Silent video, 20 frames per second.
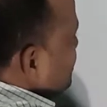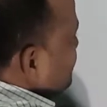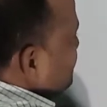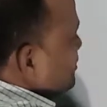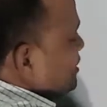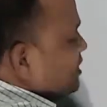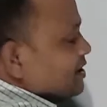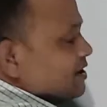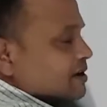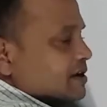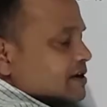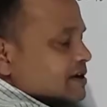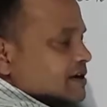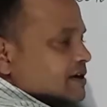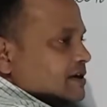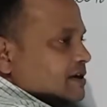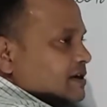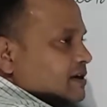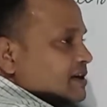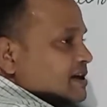with
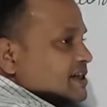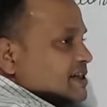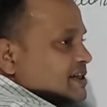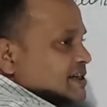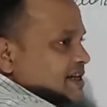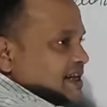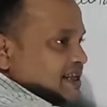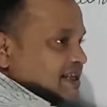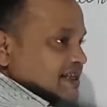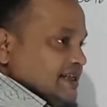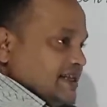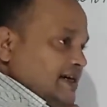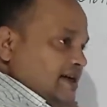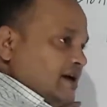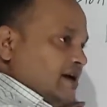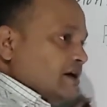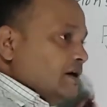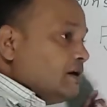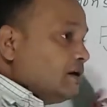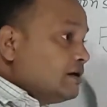distance.
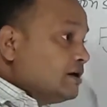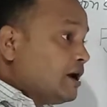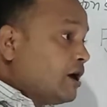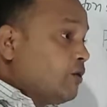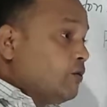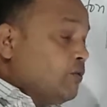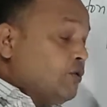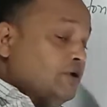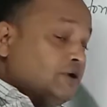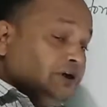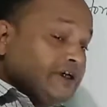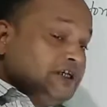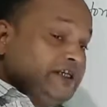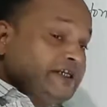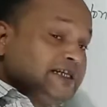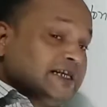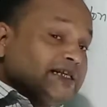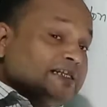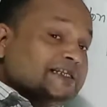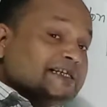Now
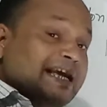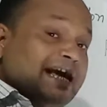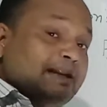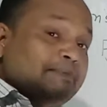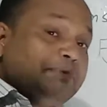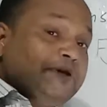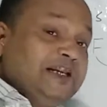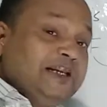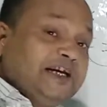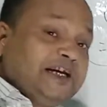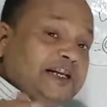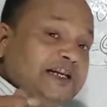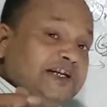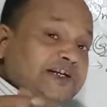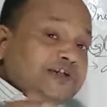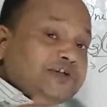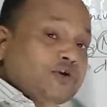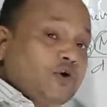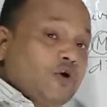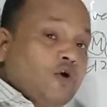distance can be
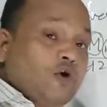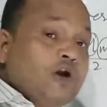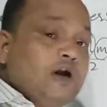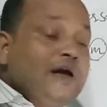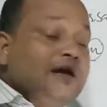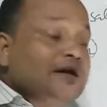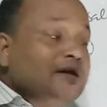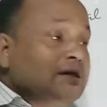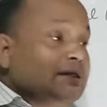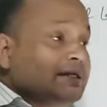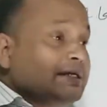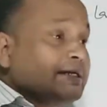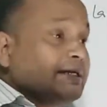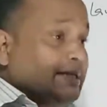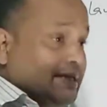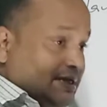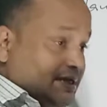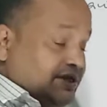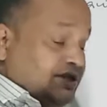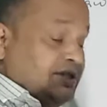increased or
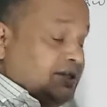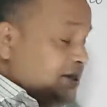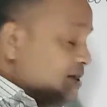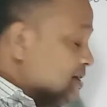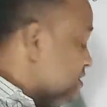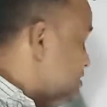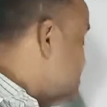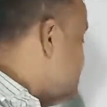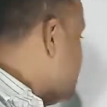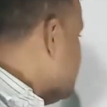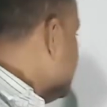decreased easily.